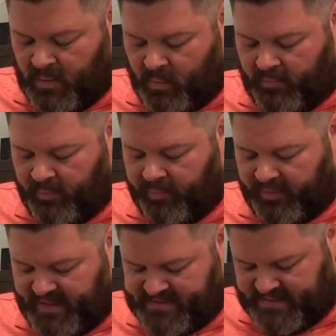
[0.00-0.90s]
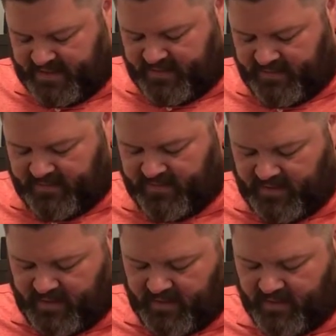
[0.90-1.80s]
When replacing
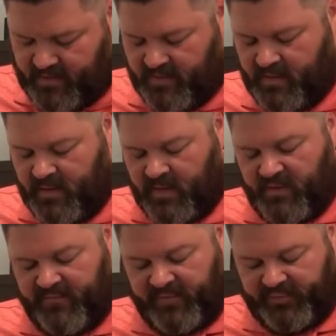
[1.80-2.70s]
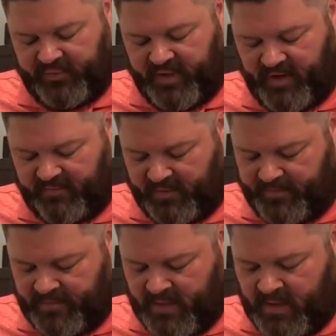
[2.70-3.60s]
the filter
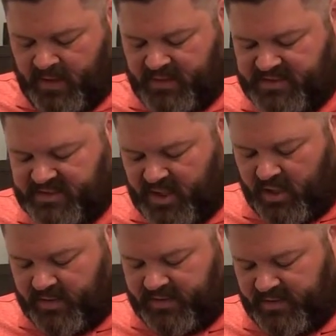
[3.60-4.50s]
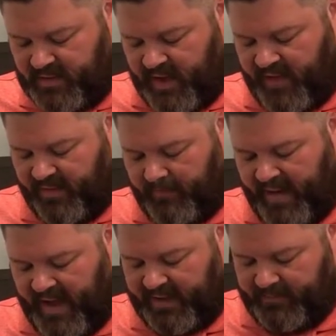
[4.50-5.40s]
cover, start on the
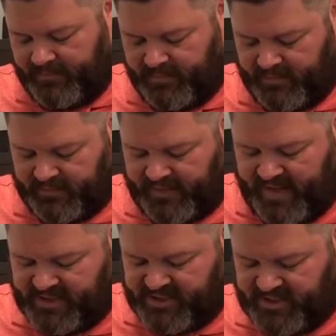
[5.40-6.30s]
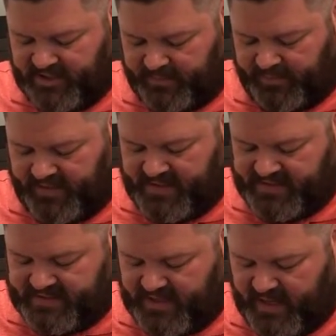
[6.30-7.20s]
bottom, latch it into
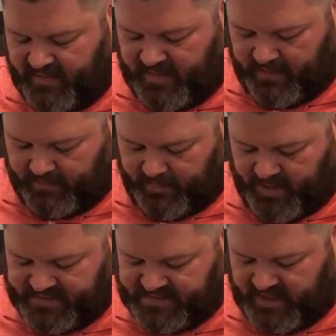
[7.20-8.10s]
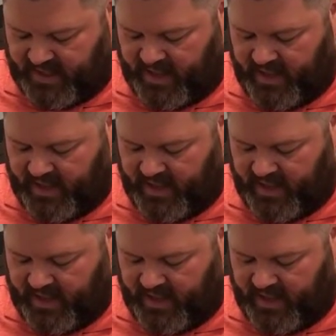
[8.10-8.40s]
place, and then press